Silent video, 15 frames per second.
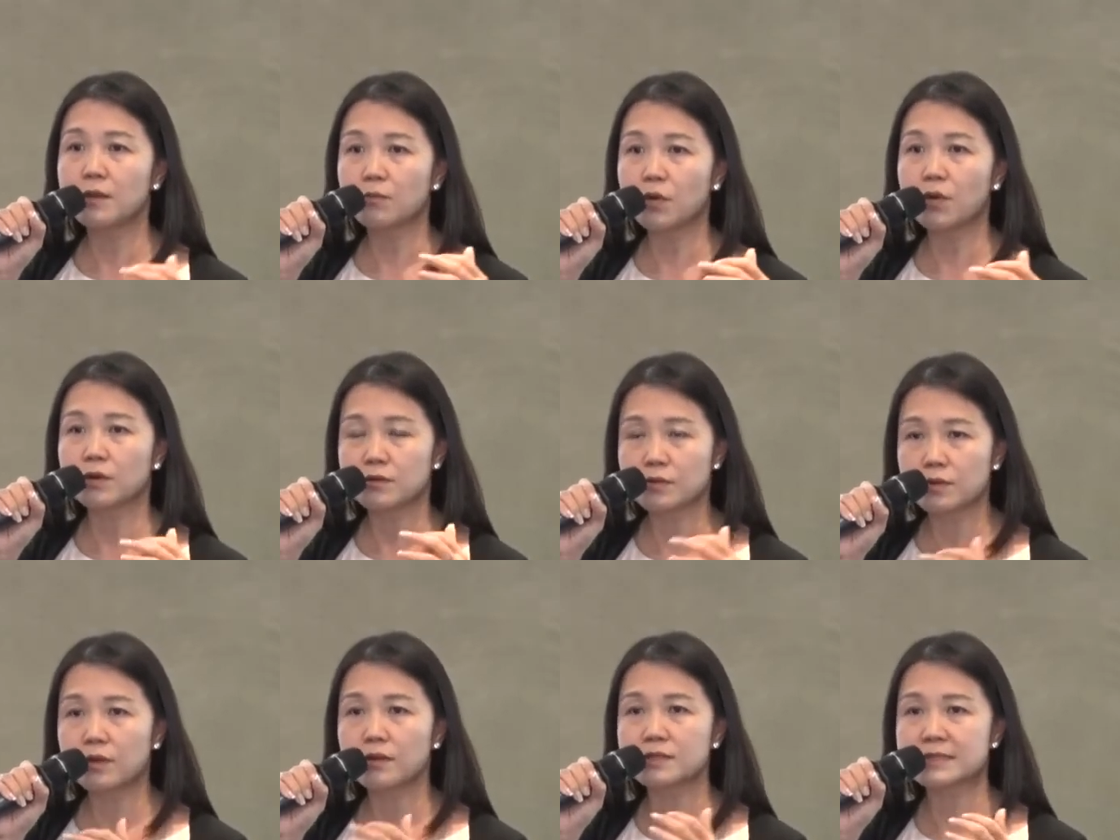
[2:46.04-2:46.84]
more
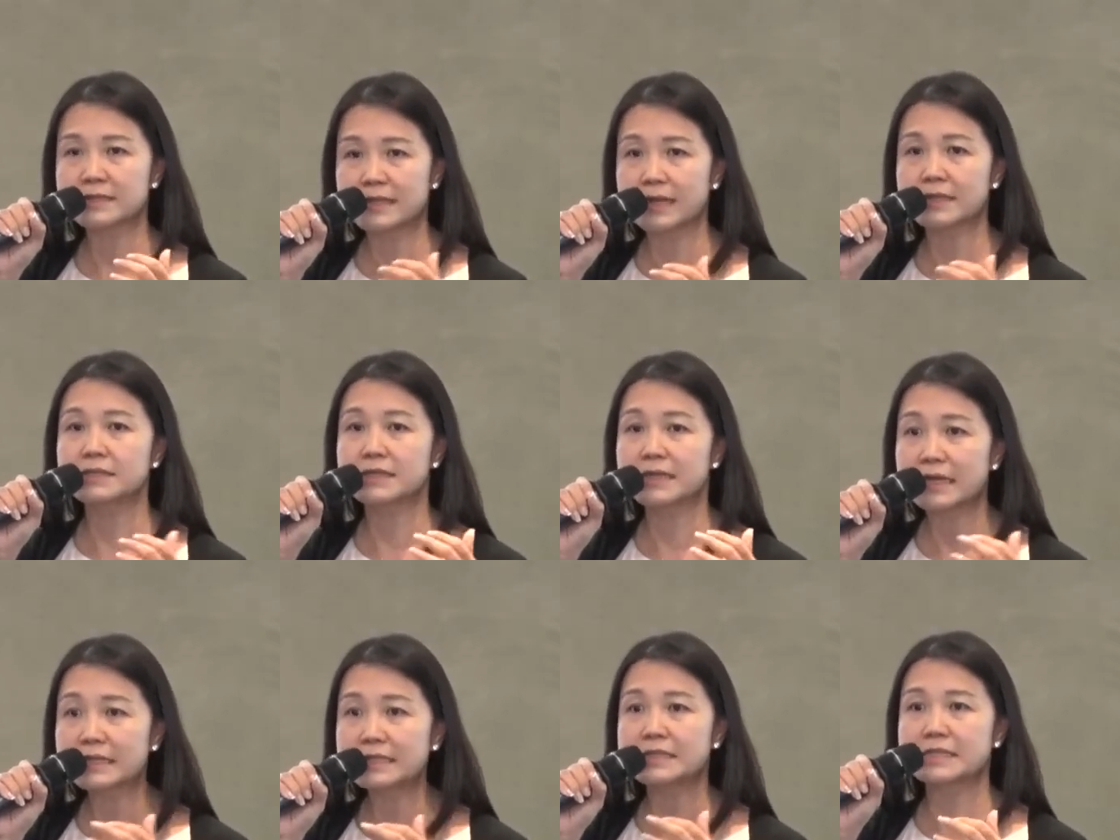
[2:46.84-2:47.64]
cross-sector
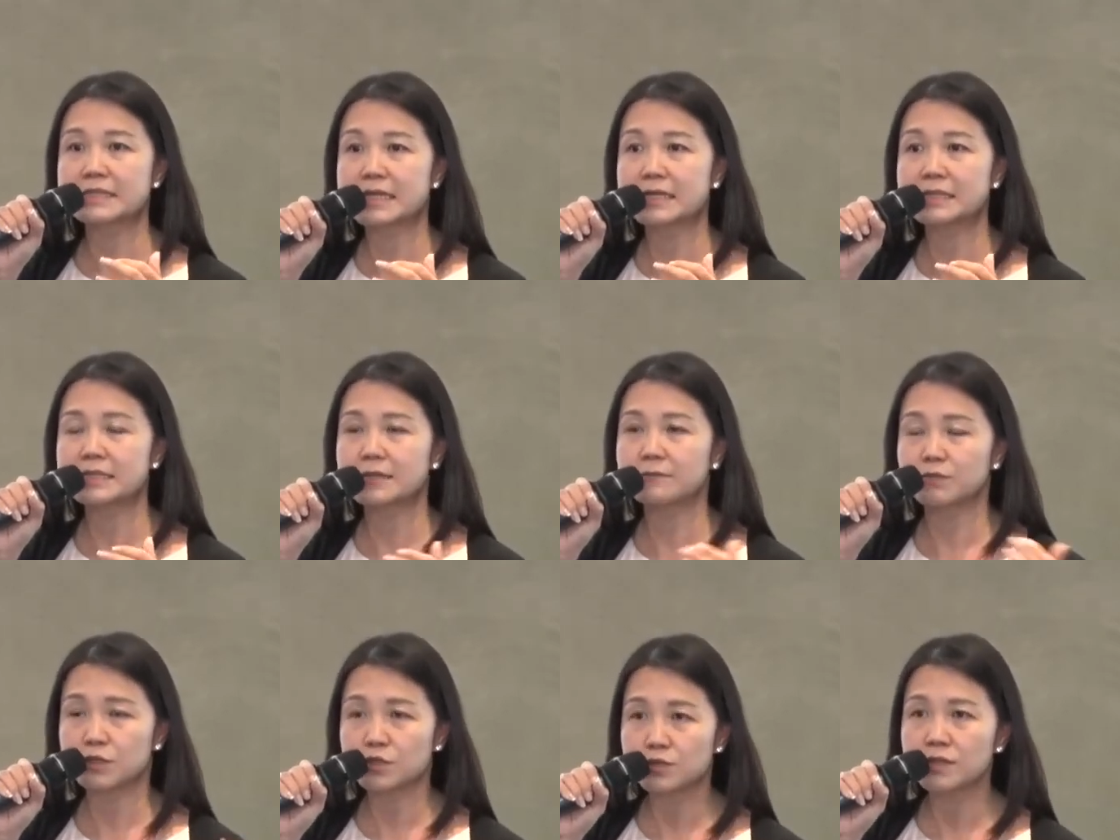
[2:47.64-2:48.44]
understanding
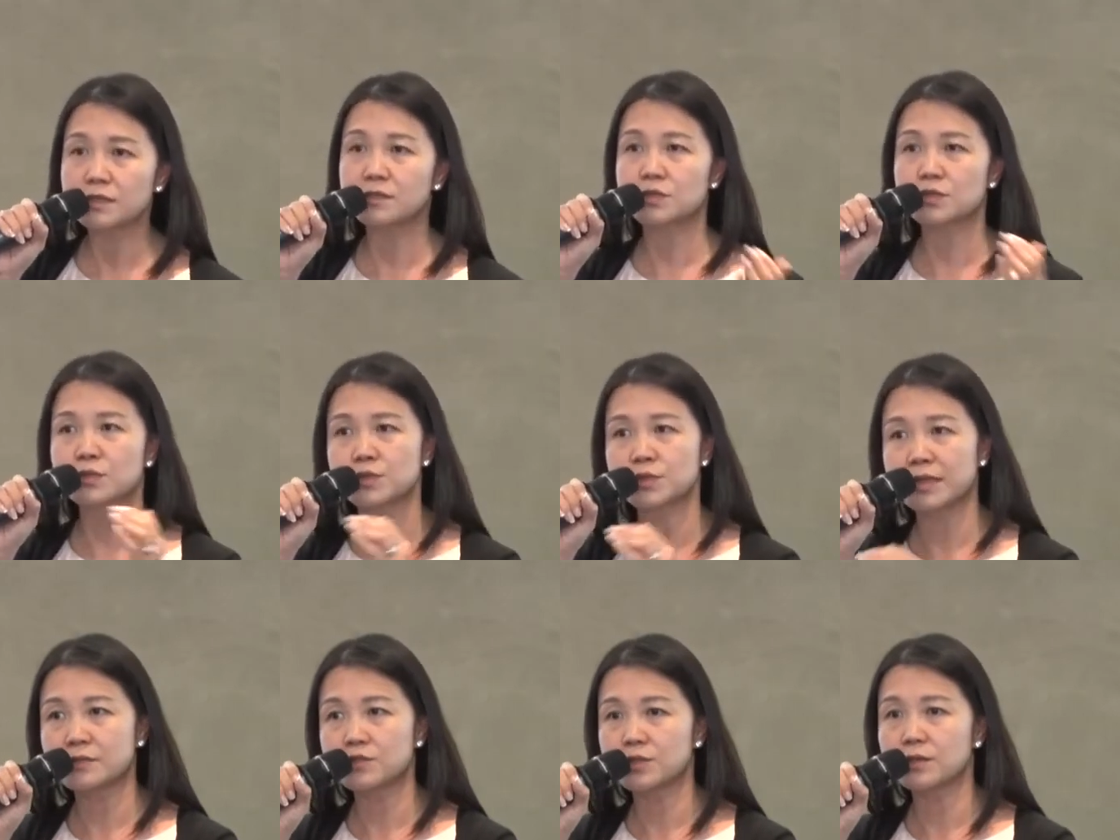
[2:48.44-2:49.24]
between the
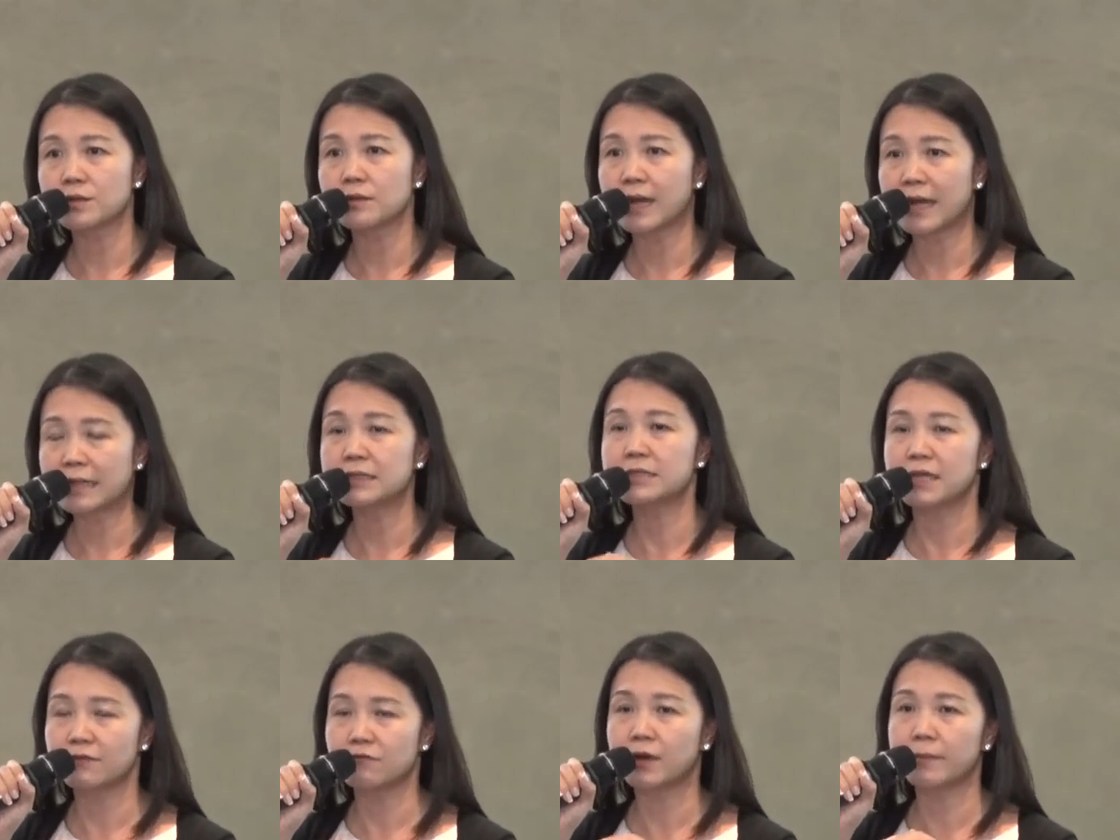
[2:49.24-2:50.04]
social NGO and
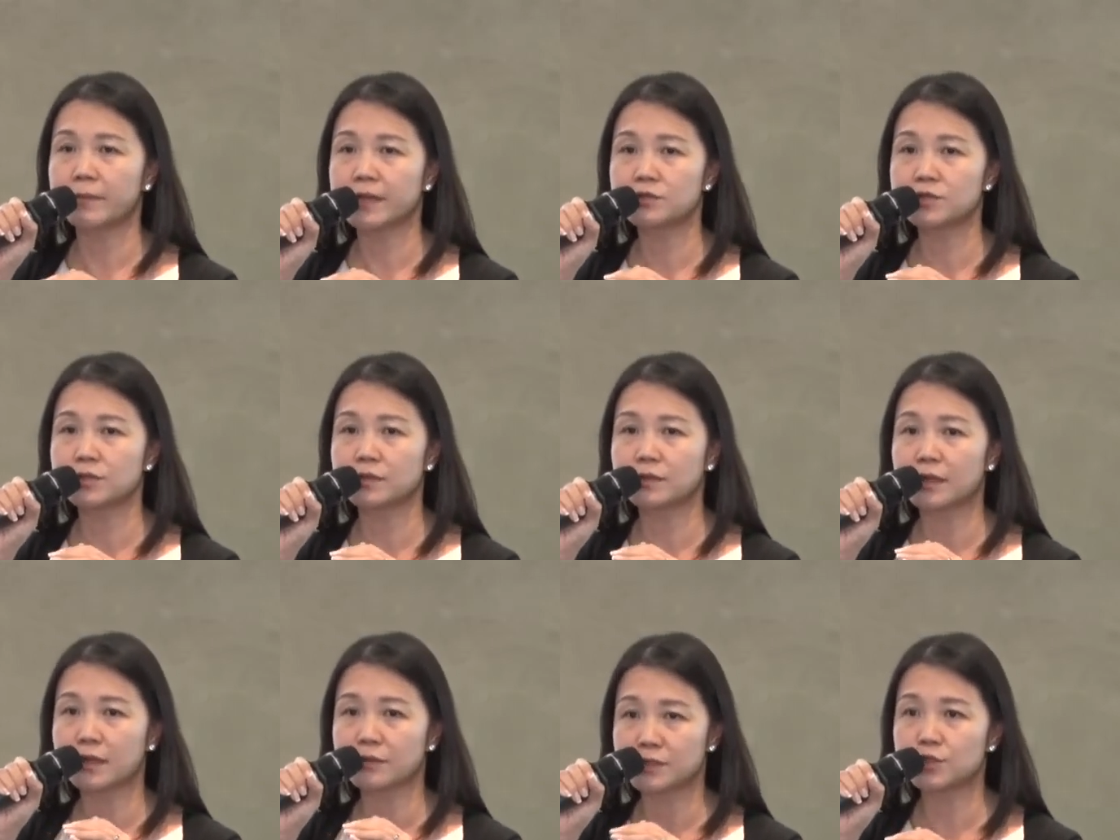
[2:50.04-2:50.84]
the environmental
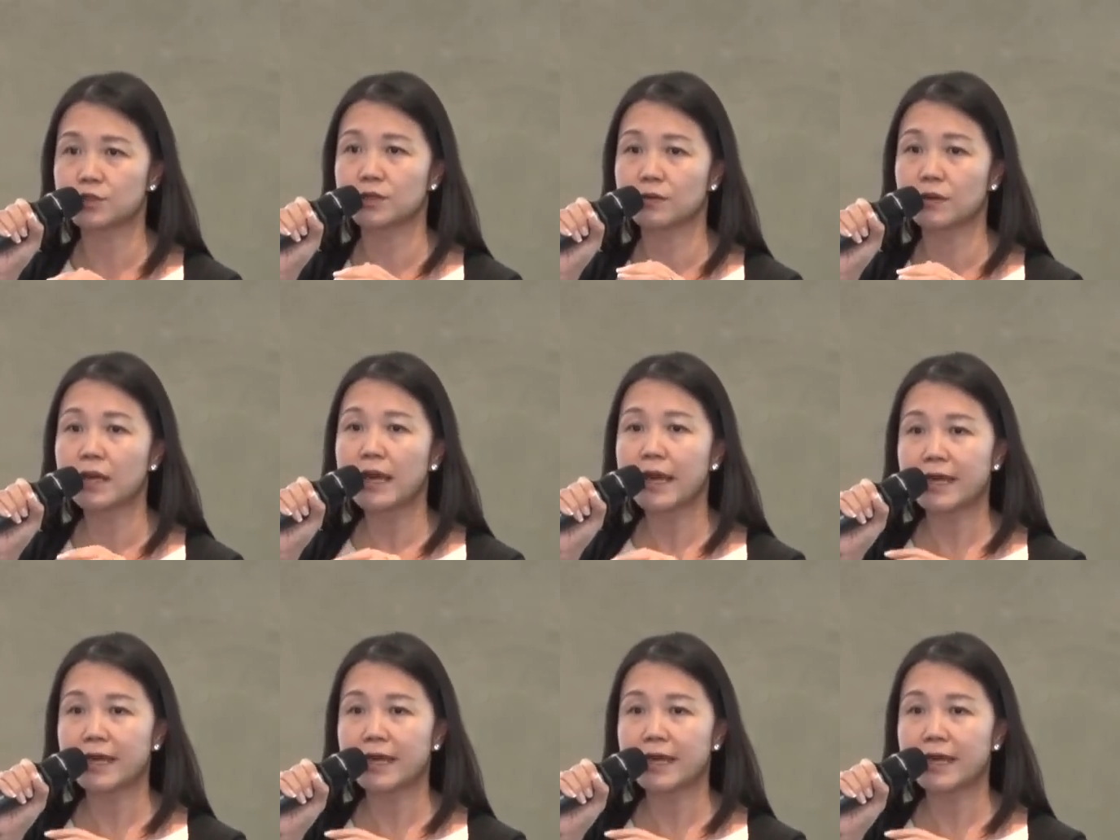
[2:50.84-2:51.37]
NGO.